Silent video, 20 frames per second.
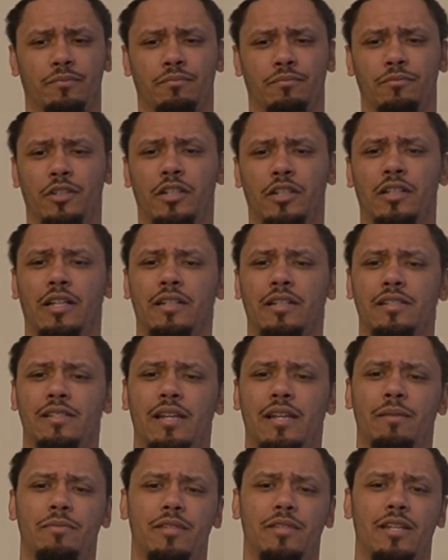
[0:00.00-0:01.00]
looking like the
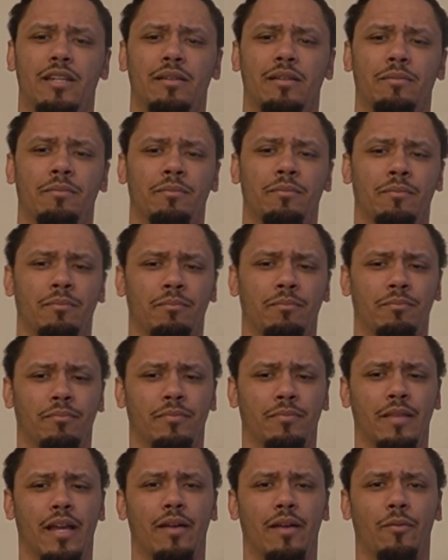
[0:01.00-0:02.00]
same team
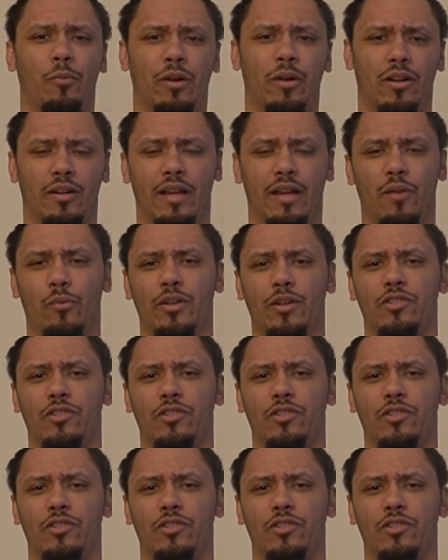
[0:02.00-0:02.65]
that went on that win